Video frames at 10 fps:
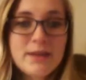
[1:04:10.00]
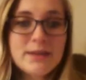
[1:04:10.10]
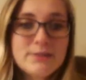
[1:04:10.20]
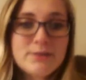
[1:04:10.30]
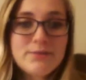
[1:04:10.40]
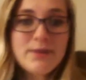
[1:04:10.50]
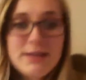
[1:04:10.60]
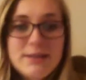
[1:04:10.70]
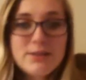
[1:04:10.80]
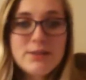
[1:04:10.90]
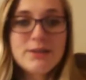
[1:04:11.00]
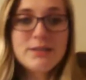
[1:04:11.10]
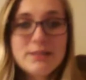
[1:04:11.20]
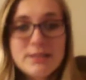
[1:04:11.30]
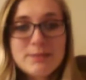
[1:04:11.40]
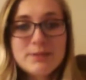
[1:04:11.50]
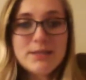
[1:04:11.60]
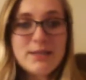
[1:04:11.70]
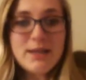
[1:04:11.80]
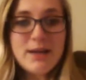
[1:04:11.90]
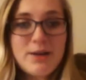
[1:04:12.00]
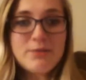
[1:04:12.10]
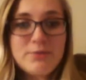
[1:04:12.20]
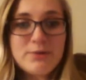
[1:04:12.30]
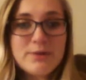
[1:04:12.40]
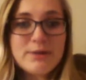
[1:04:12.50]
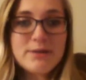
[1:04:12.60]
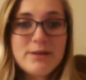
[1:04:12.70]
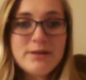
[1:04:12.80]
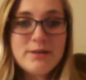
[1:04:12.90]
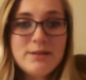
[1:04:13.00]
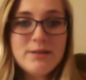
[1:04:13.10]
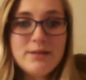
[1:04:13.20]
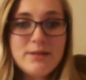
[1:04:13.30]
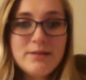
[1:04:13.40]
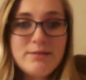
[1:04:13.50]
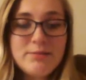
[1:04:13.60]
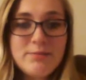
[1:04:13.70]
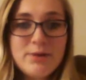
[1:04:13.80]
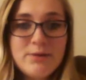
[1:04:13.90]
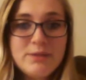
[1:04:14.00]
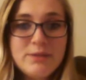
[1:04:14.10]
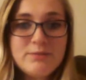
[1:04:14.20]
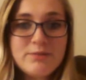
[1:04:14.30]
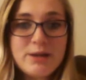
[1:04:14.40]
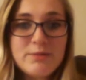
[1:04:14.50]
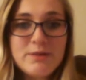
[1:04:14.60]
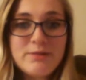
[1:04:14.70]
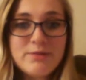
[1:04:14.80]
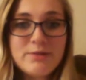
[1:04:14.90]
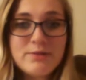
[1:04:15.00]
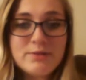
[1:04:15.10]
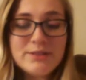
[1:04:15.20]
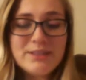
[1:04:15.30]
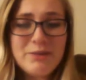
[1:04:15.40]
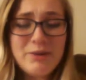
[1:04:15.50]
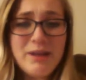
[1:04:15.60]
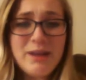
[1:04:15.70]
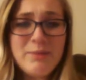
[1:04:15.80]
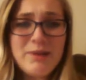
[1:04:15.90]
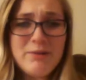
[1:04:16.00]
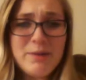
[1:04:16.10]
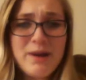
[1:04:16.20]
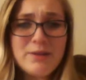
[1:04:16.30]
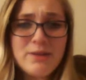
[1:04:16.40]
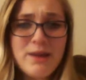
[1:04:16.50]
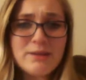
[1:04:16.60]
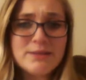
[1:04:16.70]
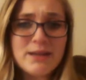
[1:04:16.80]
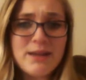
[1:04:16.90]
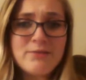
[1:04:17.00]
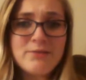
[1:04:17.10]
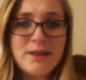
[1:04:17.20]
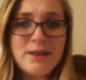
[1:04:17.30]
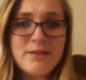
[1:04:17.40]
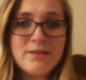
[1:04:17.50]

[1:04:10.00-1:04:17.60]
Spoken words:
so find the 36 percentile for the protein requirement for adults. Does anybody remember how to do that? Because I kind of forget.